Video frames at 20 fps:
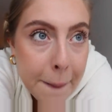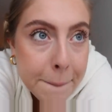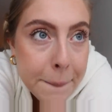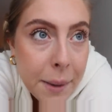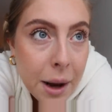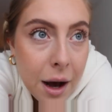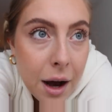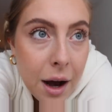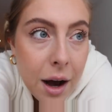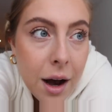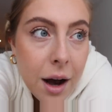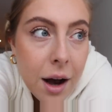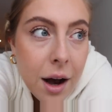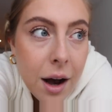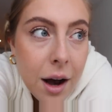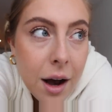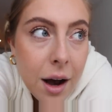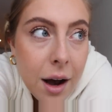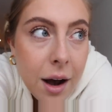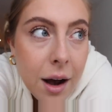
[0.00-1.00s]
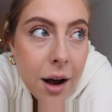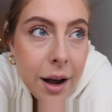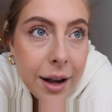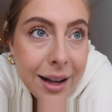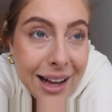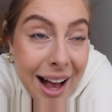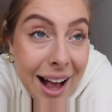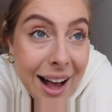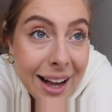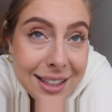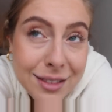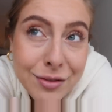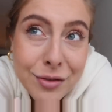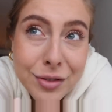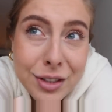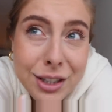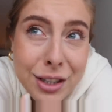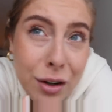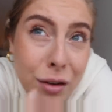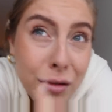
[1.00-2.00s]
But yeah,
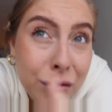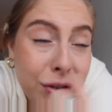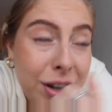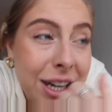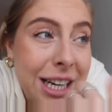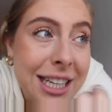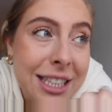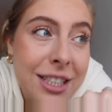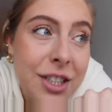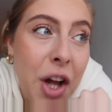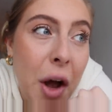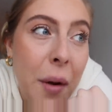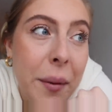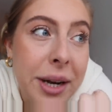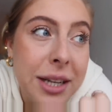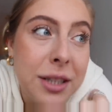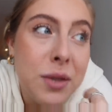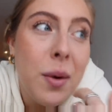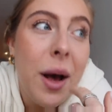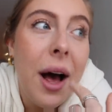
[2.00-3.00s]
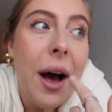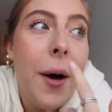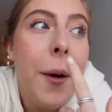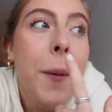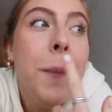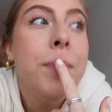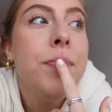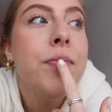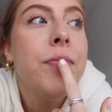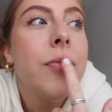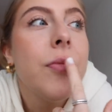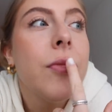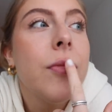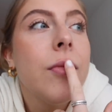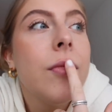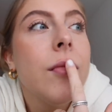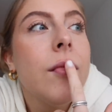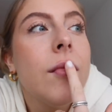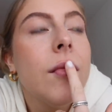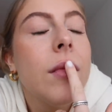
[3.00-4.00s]
it's still really snowing as well.
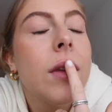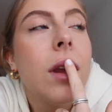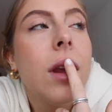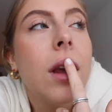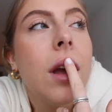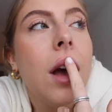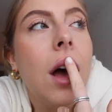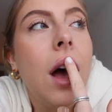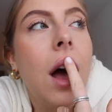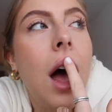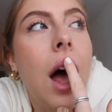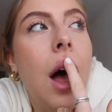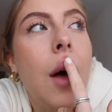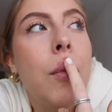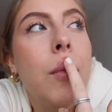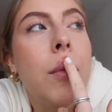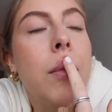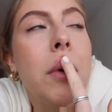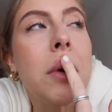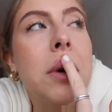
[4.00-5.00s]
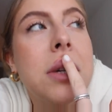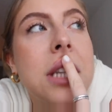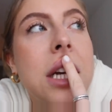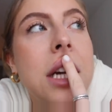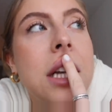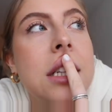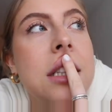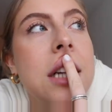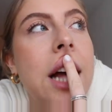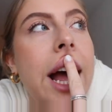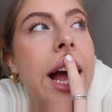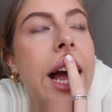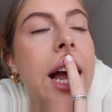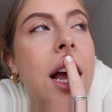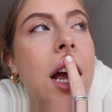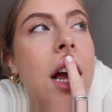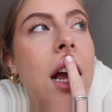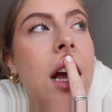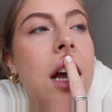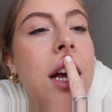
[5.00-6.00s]
Um, but what was I going to
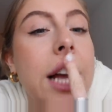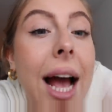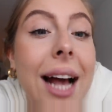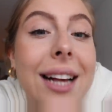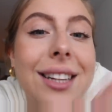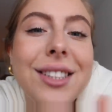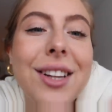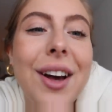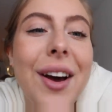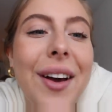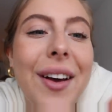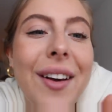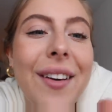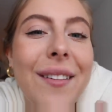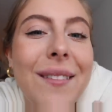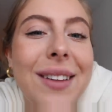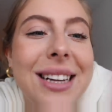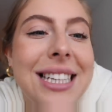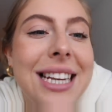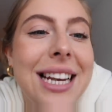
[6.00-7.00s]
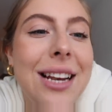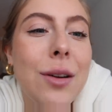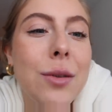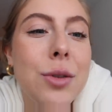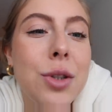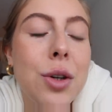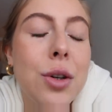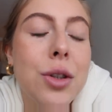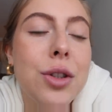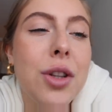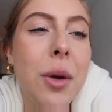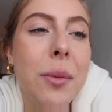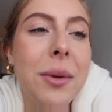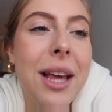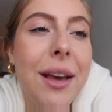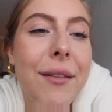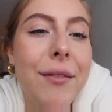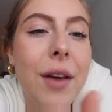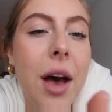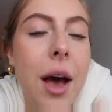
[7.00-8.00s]
say? Yeah, so we did a little doorstop
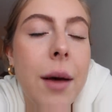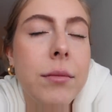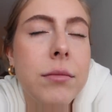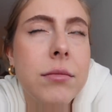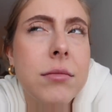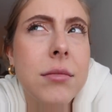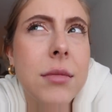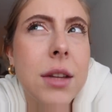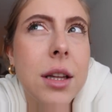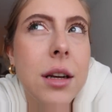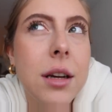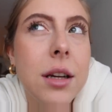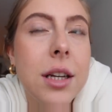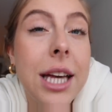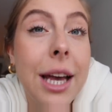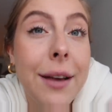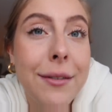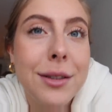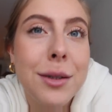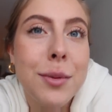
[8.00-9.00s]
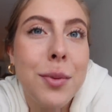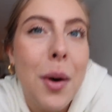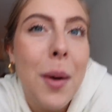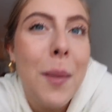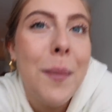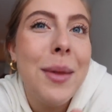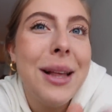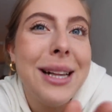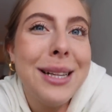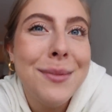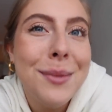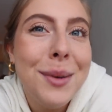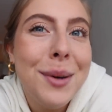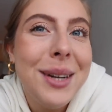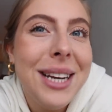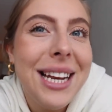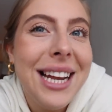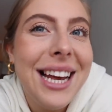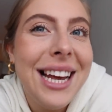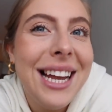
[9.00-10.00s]
give, um, gift swap this
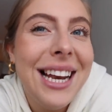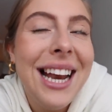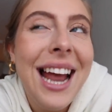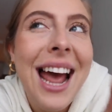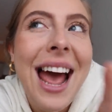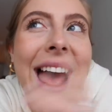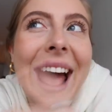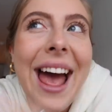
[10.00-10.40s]
morning.